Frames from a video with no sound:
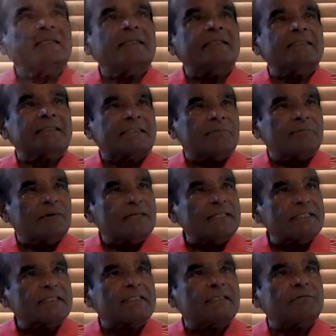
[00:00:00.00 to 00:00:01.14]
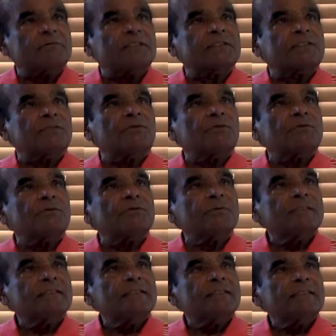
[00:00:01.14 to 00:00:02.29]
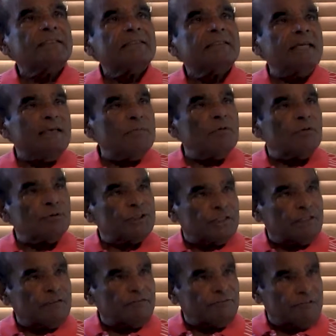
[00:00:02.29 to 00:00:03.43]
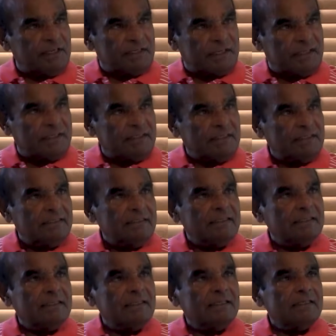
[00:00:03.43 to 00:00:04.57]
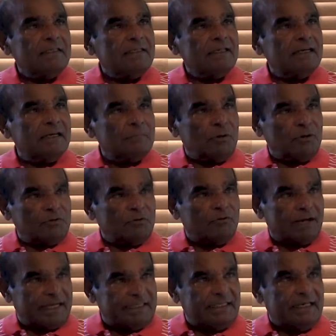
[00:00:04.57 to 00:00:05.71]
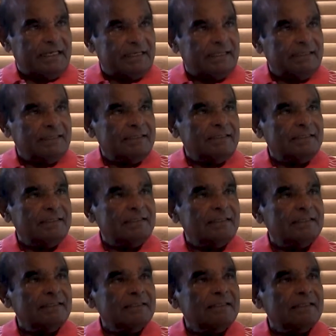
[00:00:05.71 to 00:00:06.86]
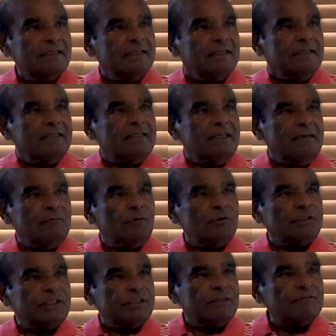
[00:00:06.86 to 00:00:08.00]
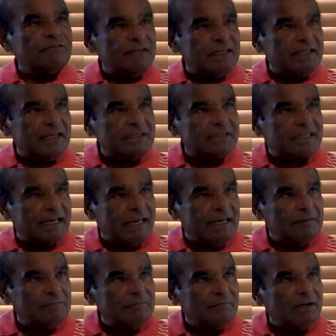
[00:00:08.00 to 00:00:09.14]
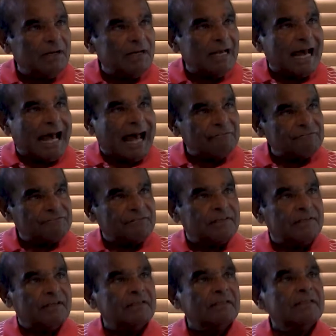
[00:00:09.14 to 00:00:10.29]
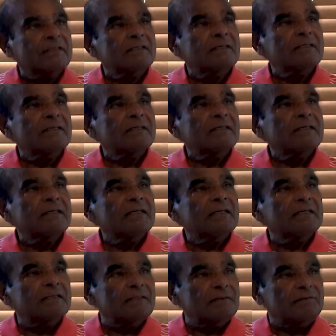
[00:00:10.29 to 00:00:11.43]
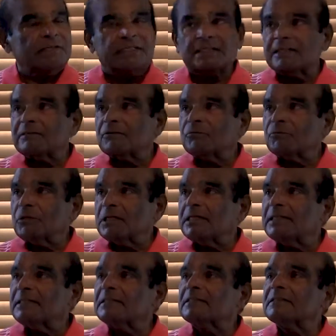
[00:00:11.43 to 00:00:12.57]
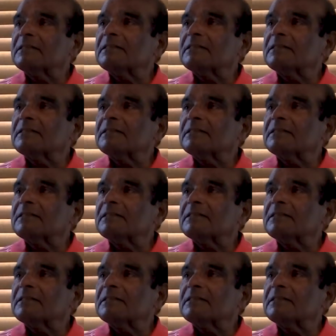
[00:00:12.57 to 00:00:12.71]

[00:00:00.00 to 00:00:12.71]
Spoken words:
In some ways, there was no emotional feeling about writing. The emotional feelings came after the written word.